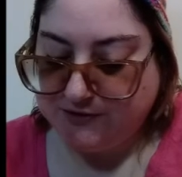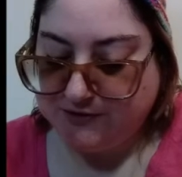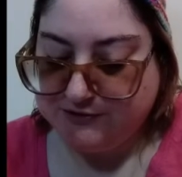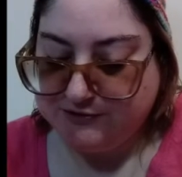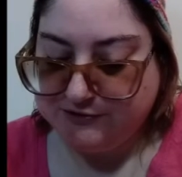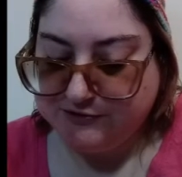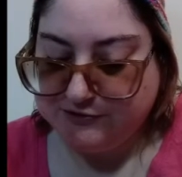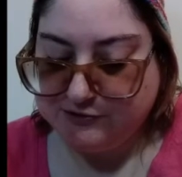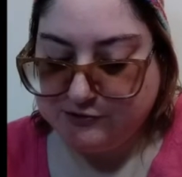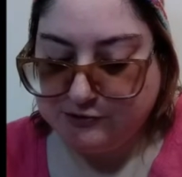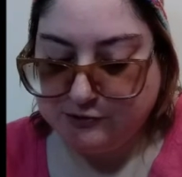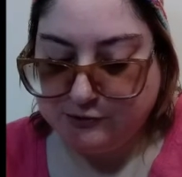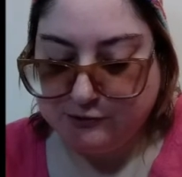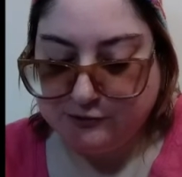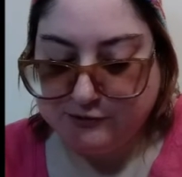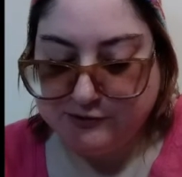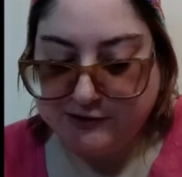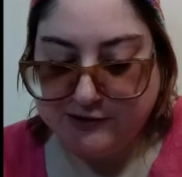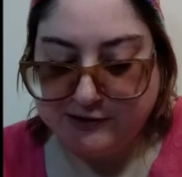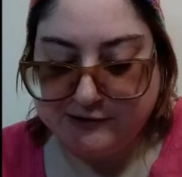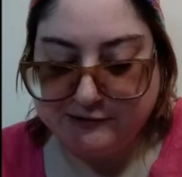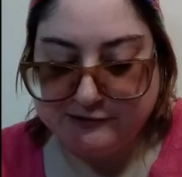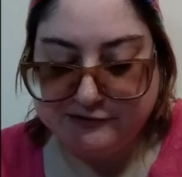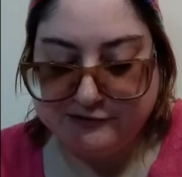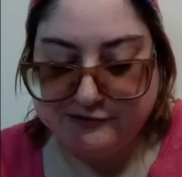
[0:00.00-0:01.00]
so
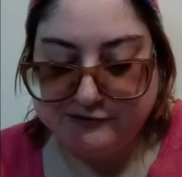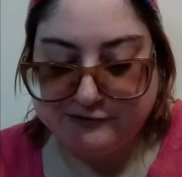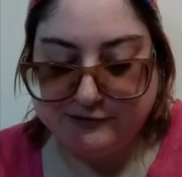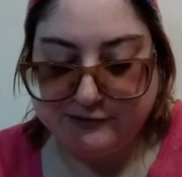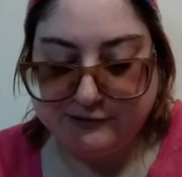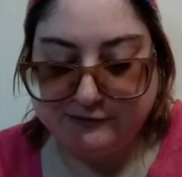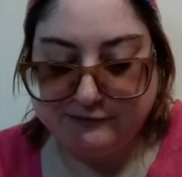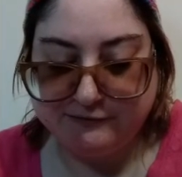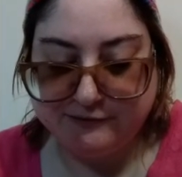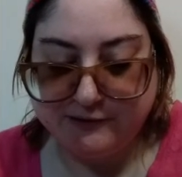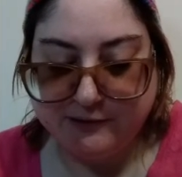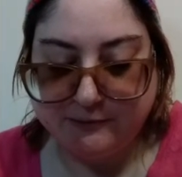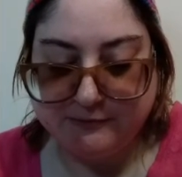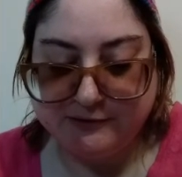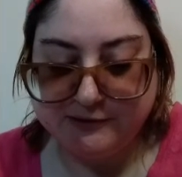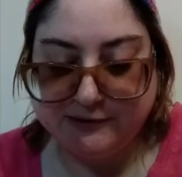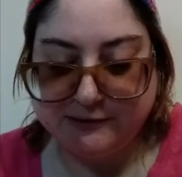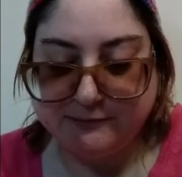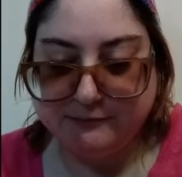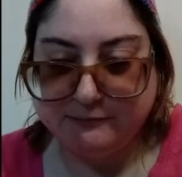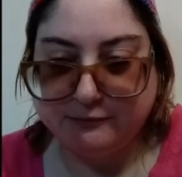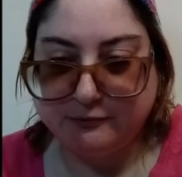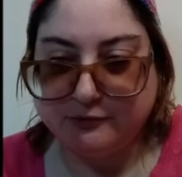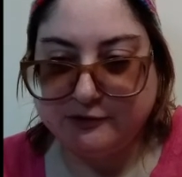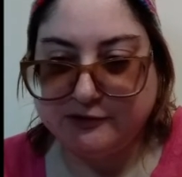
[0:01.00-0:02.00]
that's the
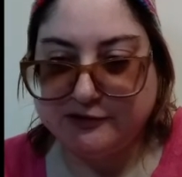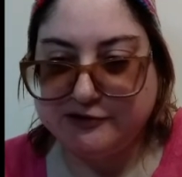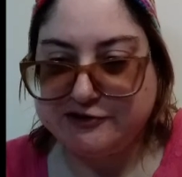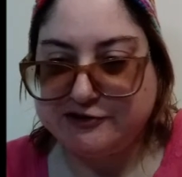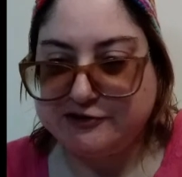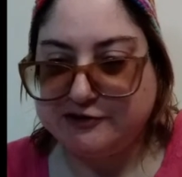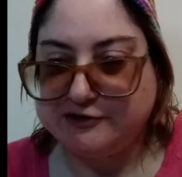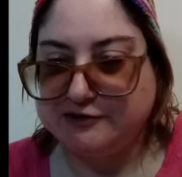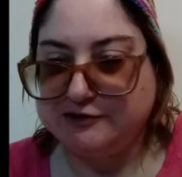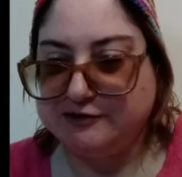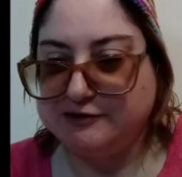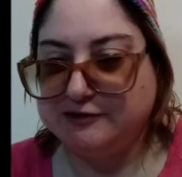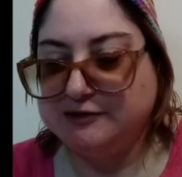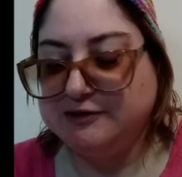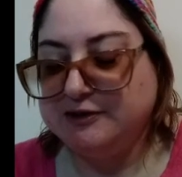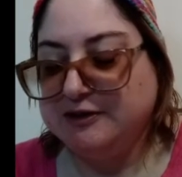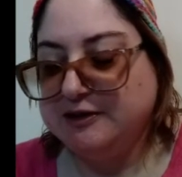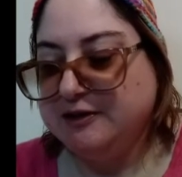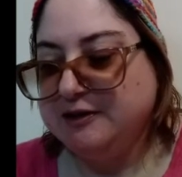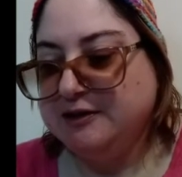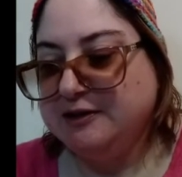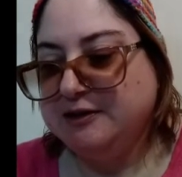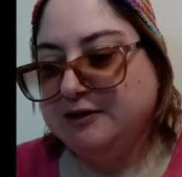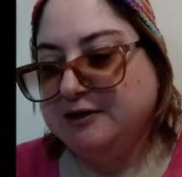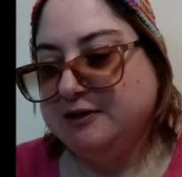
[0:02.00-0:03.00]
feminine portion, and
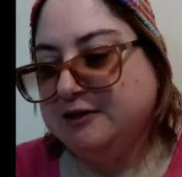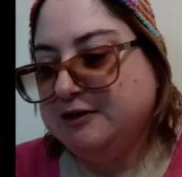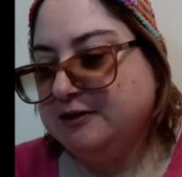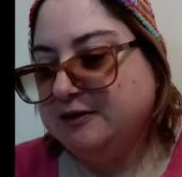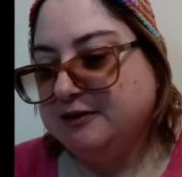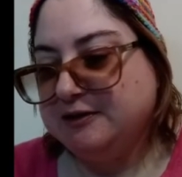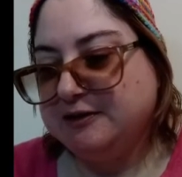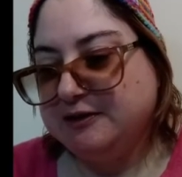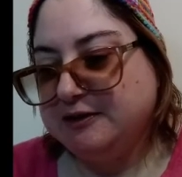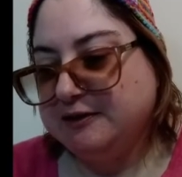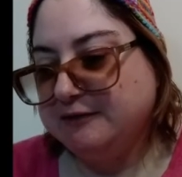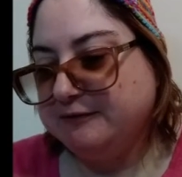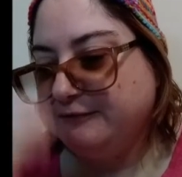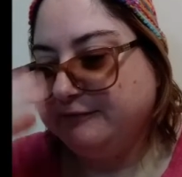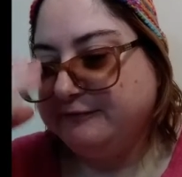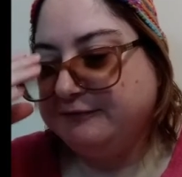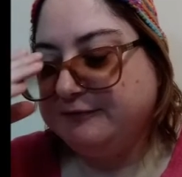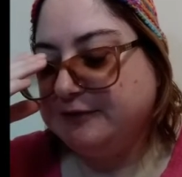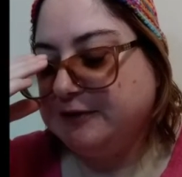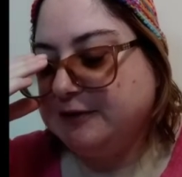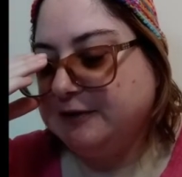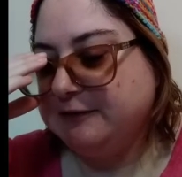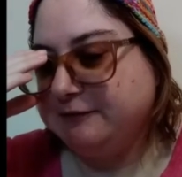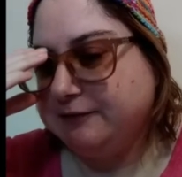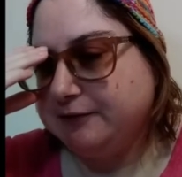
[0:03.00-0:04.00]

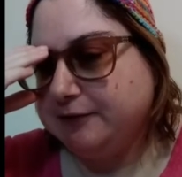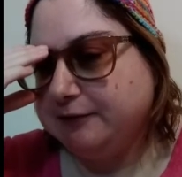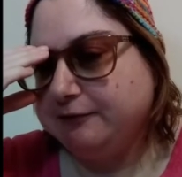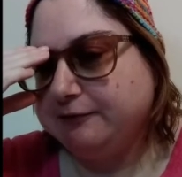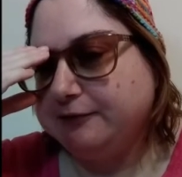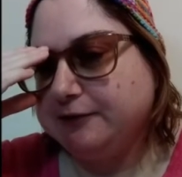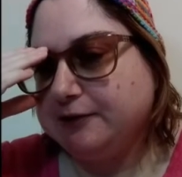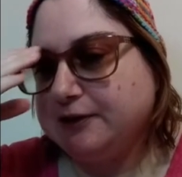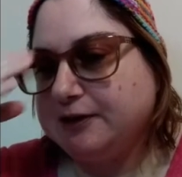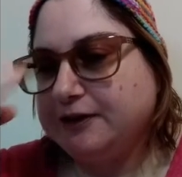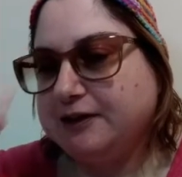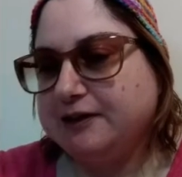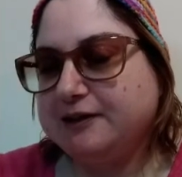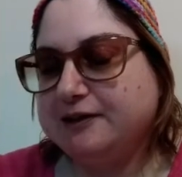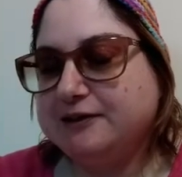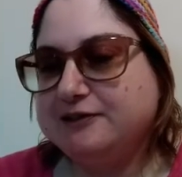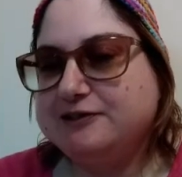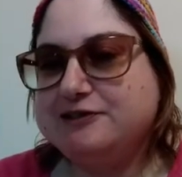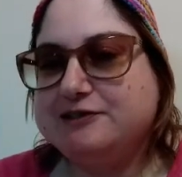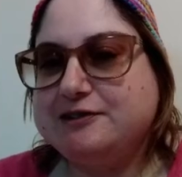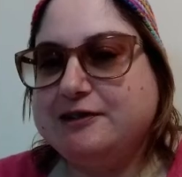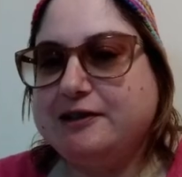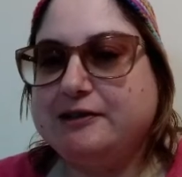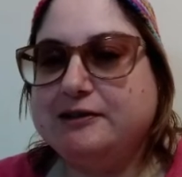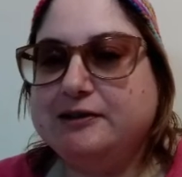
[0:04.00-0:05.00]
if you feel like
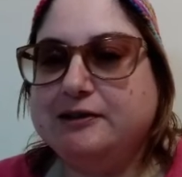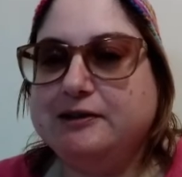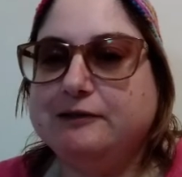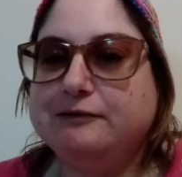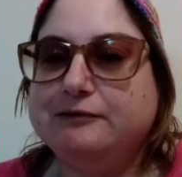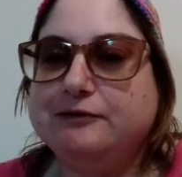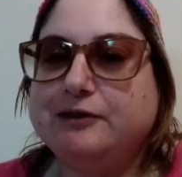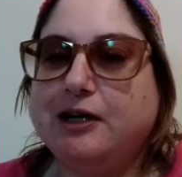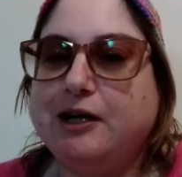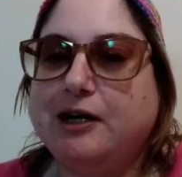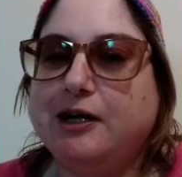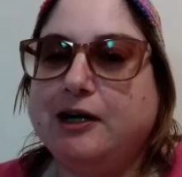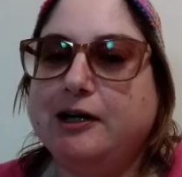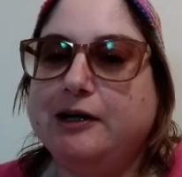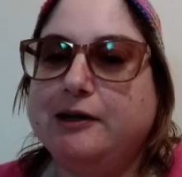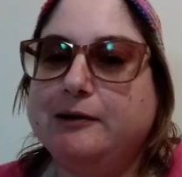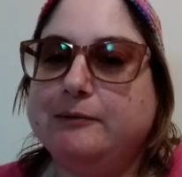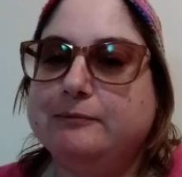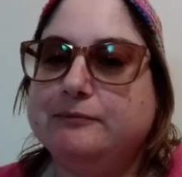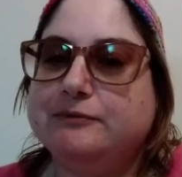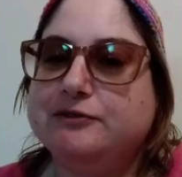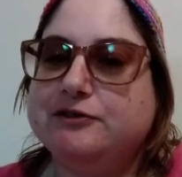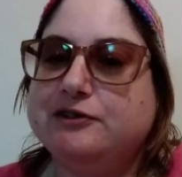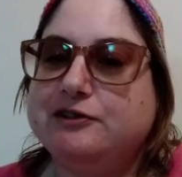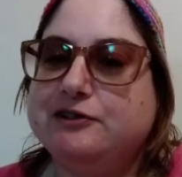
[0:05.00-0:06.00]
it's not enough
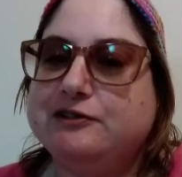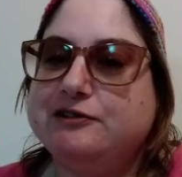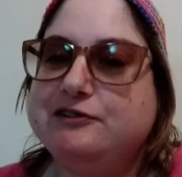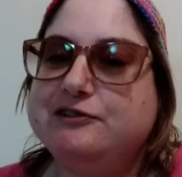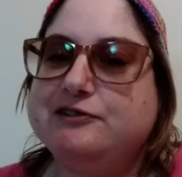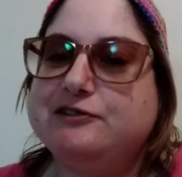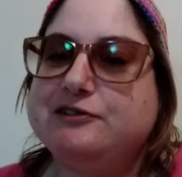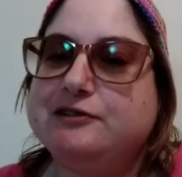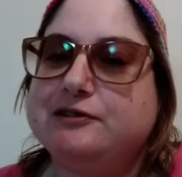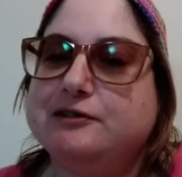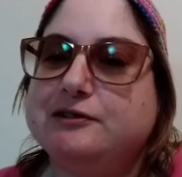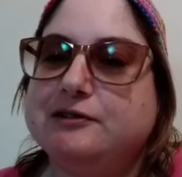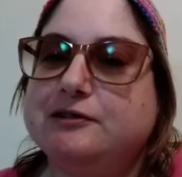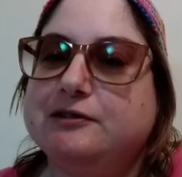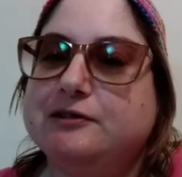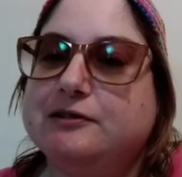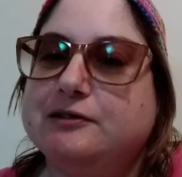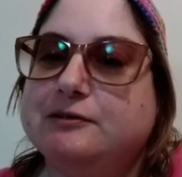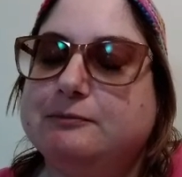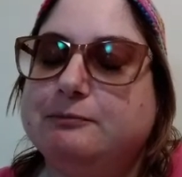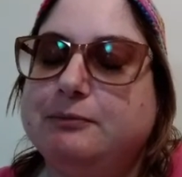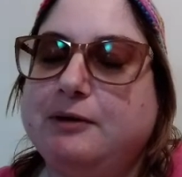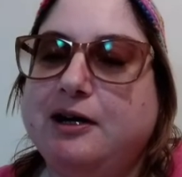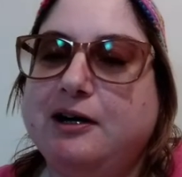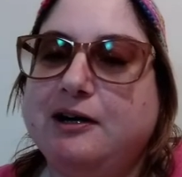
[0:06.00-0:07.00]
time, just
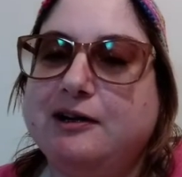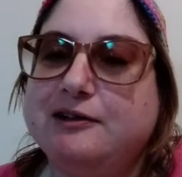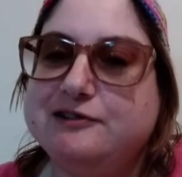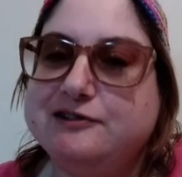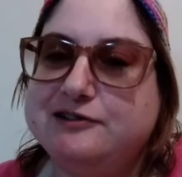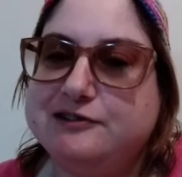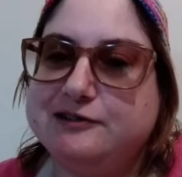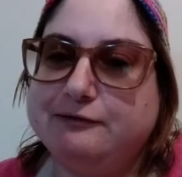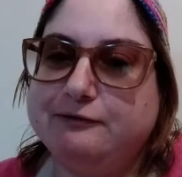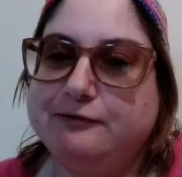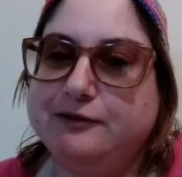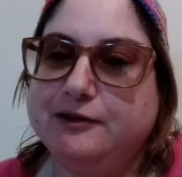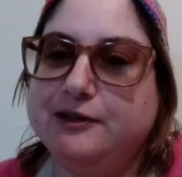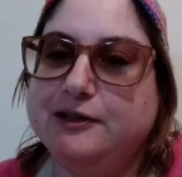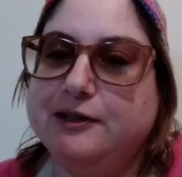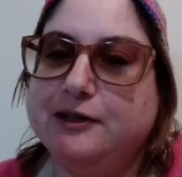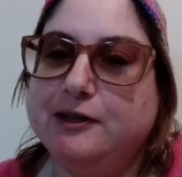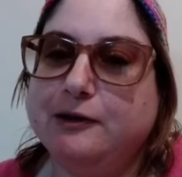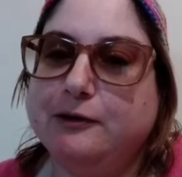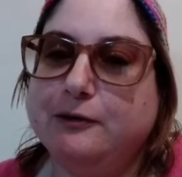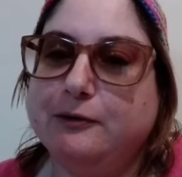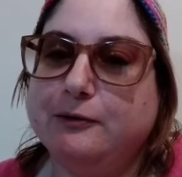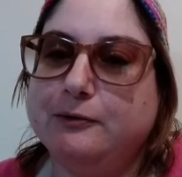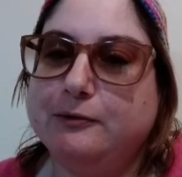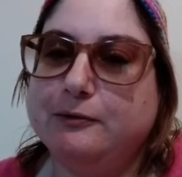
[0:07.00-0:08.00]
pause the
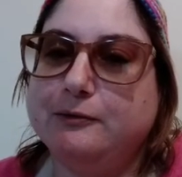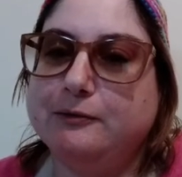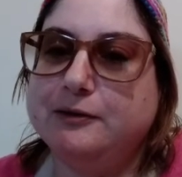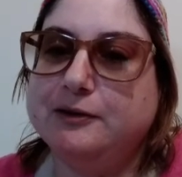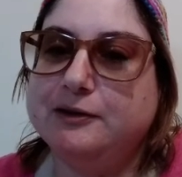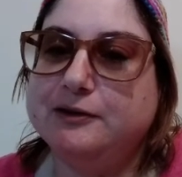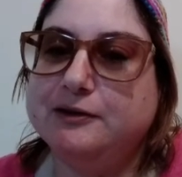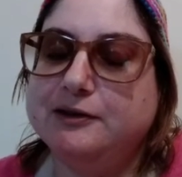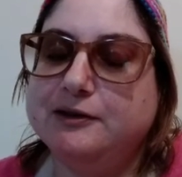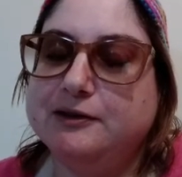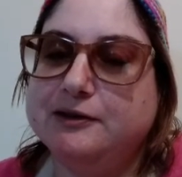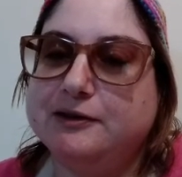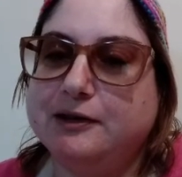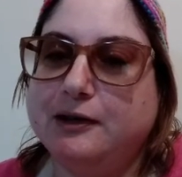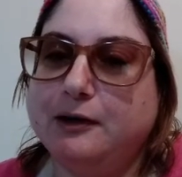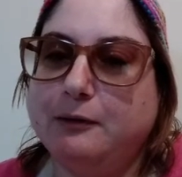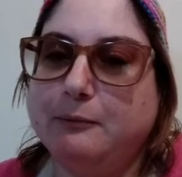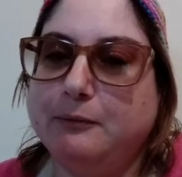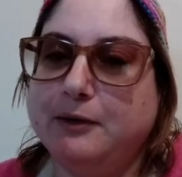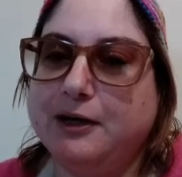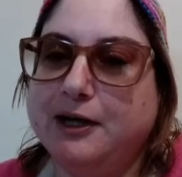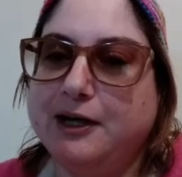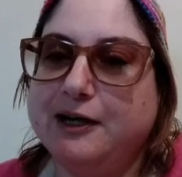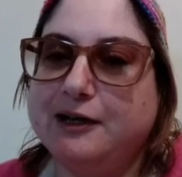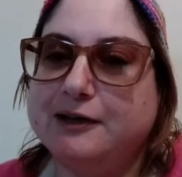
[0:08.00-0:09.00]
video and then come
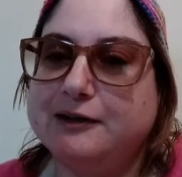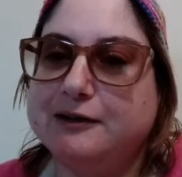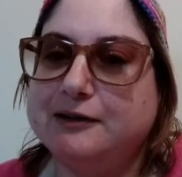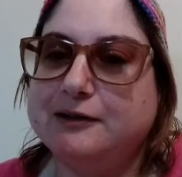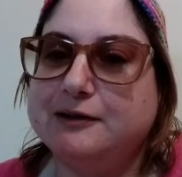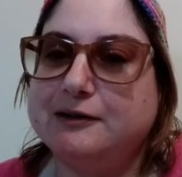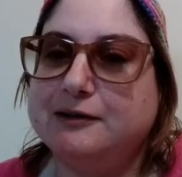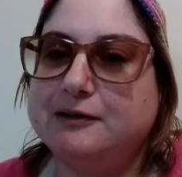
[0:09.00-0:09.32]
back.